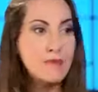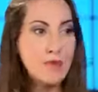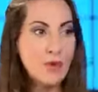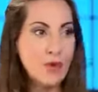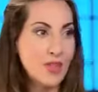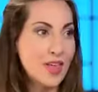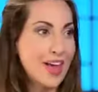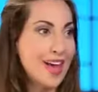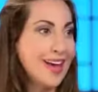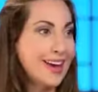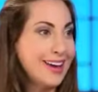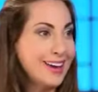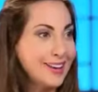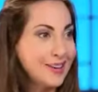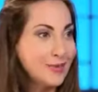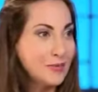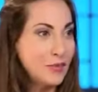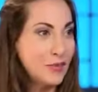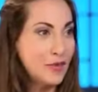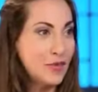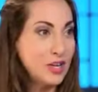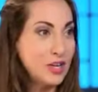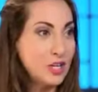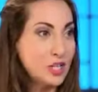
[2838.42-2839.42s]
before
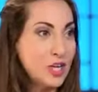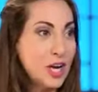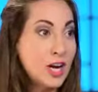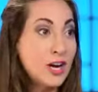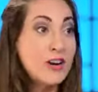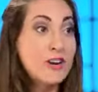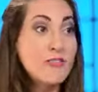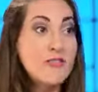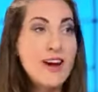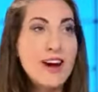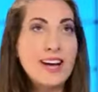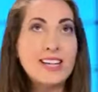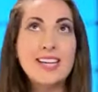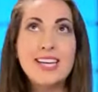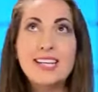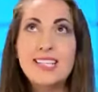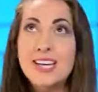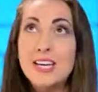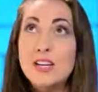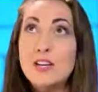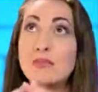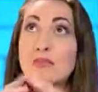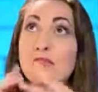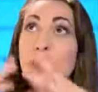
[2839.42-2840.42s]
they share. In fact, they
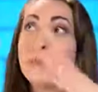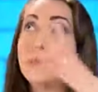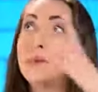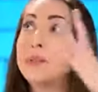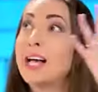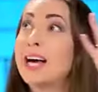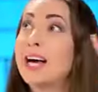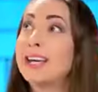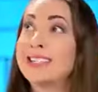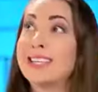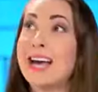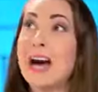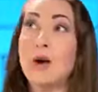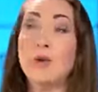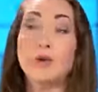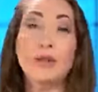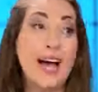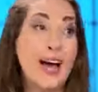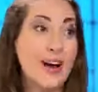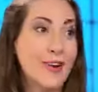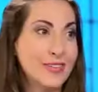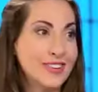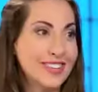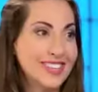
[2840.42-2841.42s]
tend to verbalize out
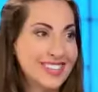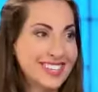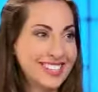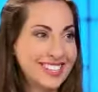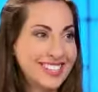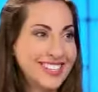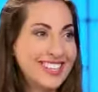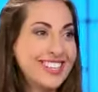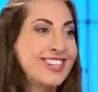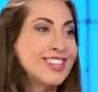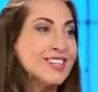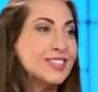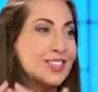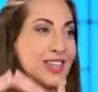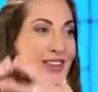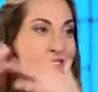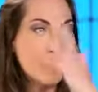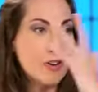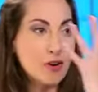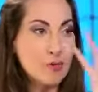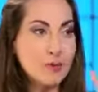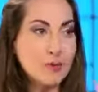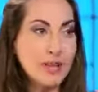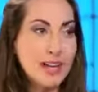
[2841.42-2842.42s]
loud. So
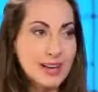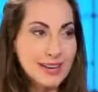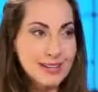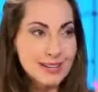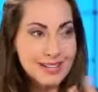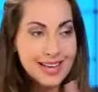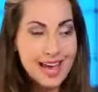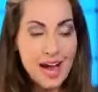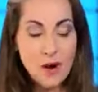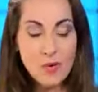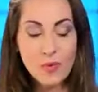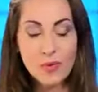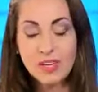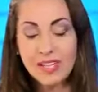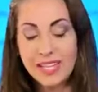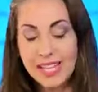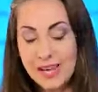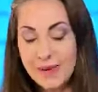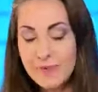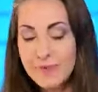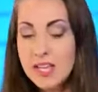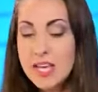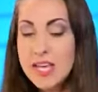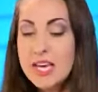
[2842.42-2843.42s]
they verbalize
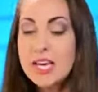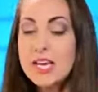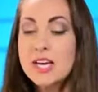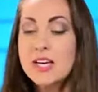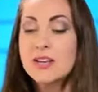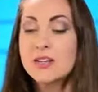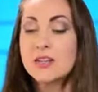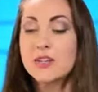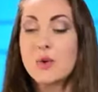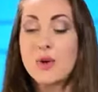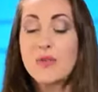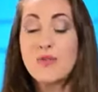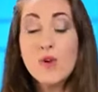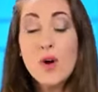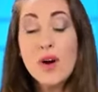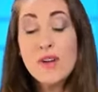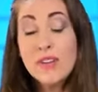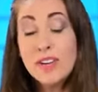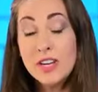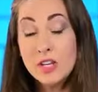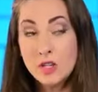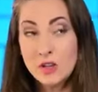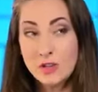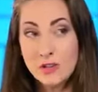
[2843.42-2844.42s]
outwardly. So if you
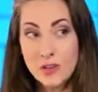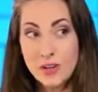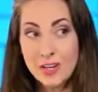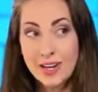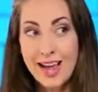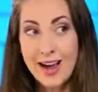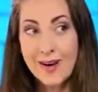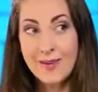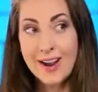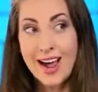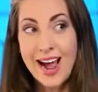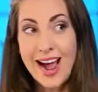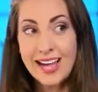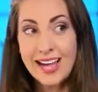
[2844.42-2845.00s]
have an introvert, I would